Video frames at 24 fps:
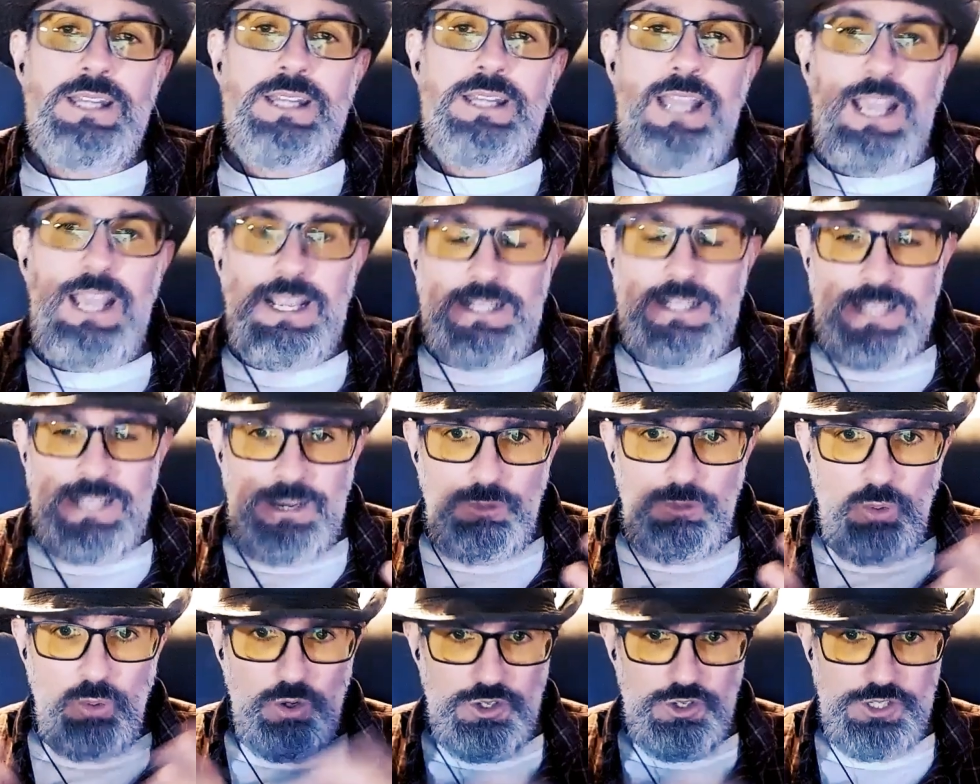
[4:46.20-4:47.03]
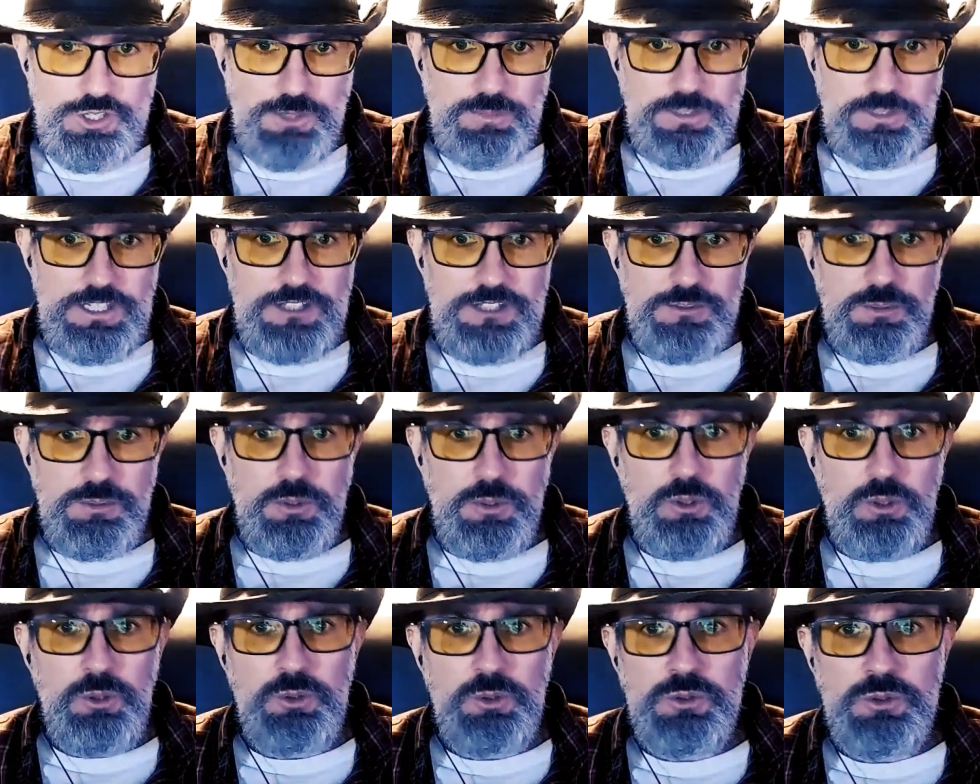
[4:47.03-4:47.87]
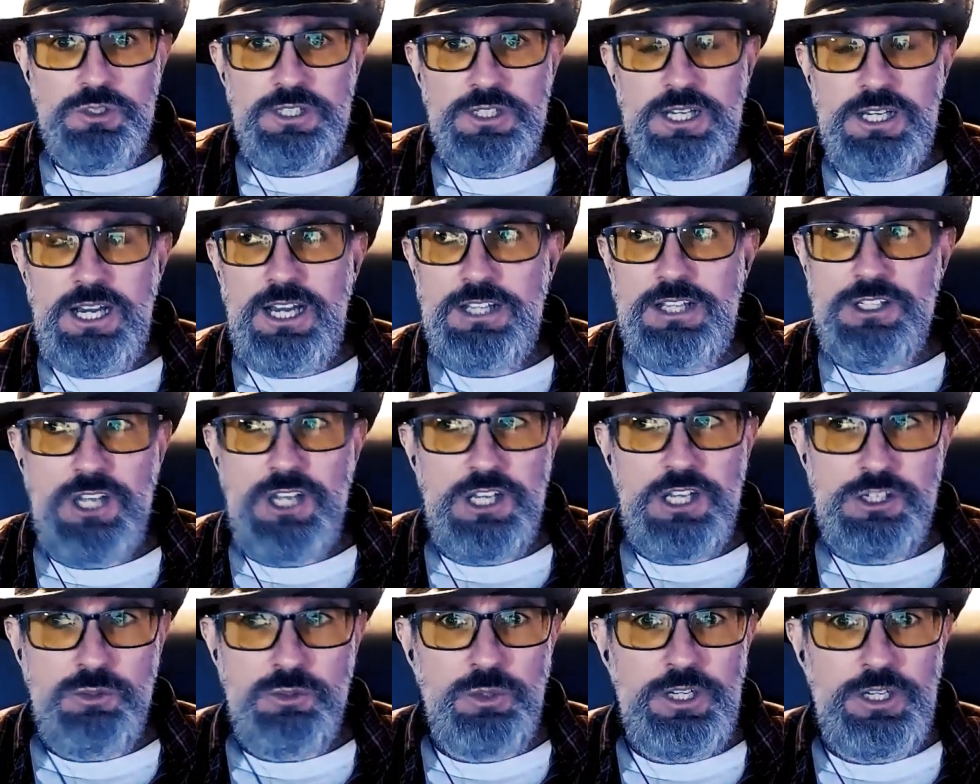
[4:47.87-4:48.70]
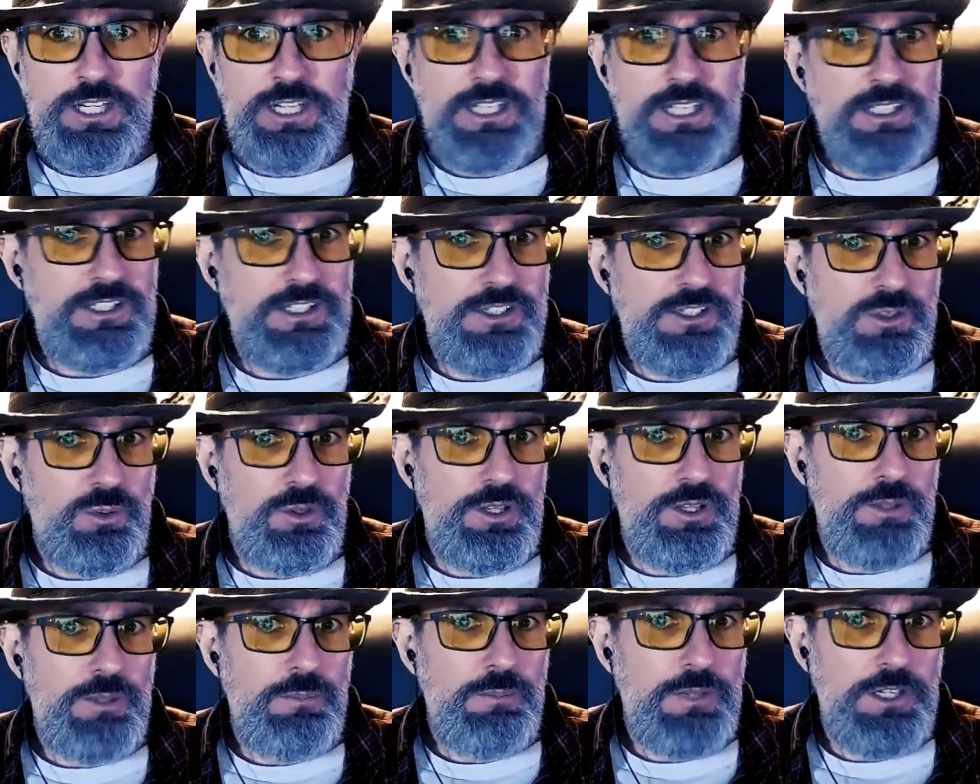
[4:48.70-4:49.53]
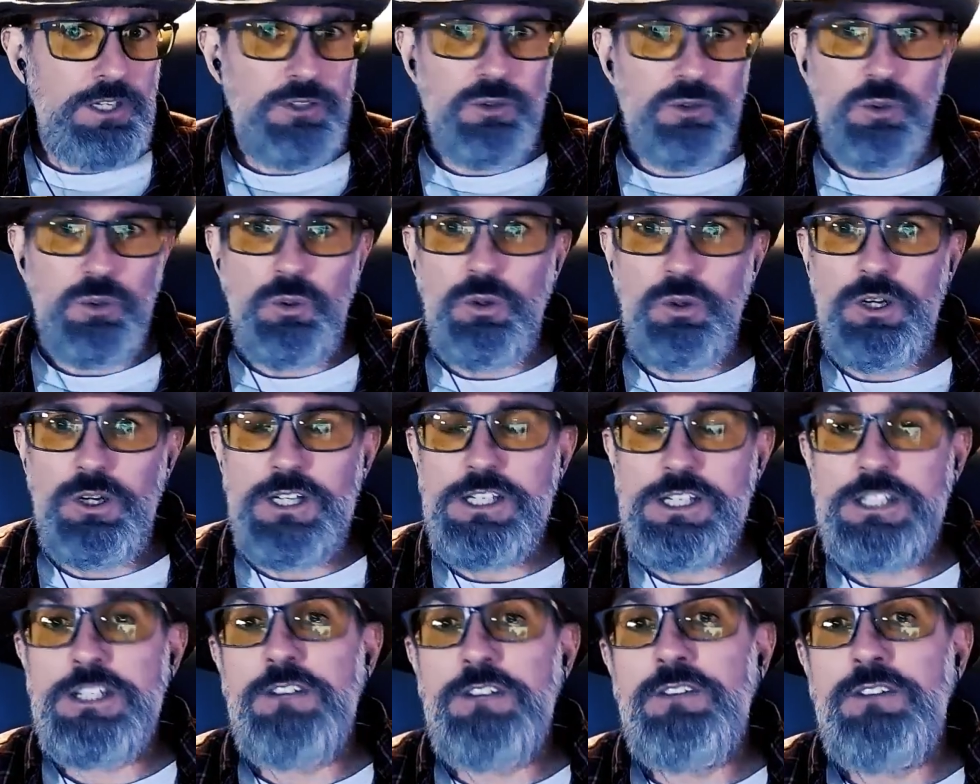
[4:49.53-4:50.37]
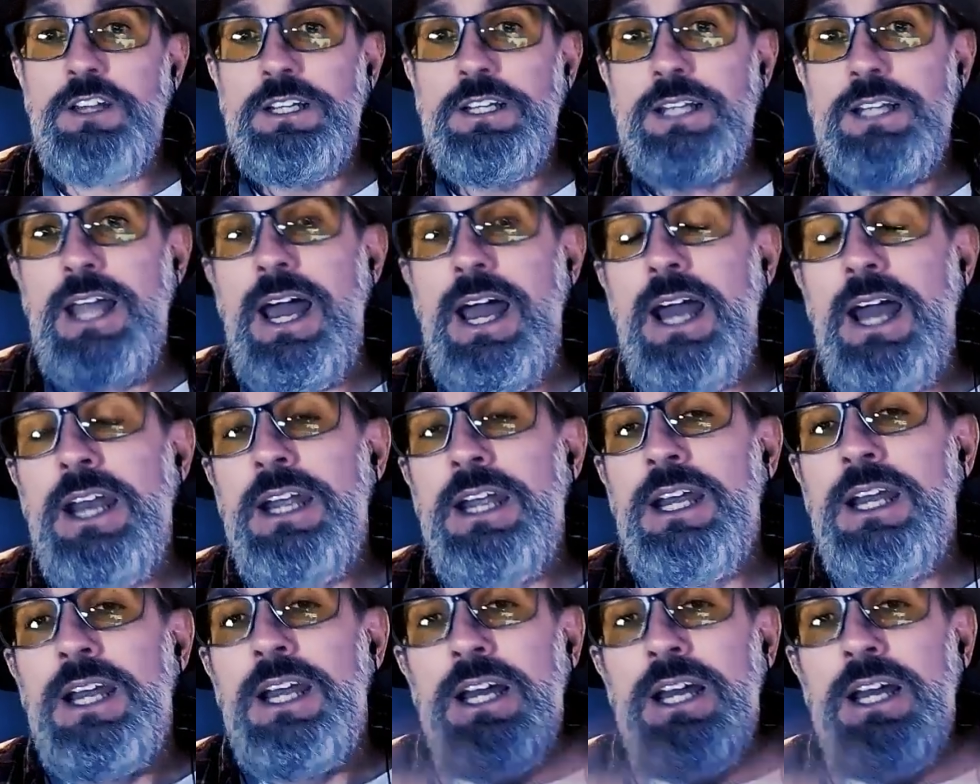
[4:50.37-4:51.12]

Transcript: They worship these bowls. It's also where you get the story of the Minotaur and stuff like that.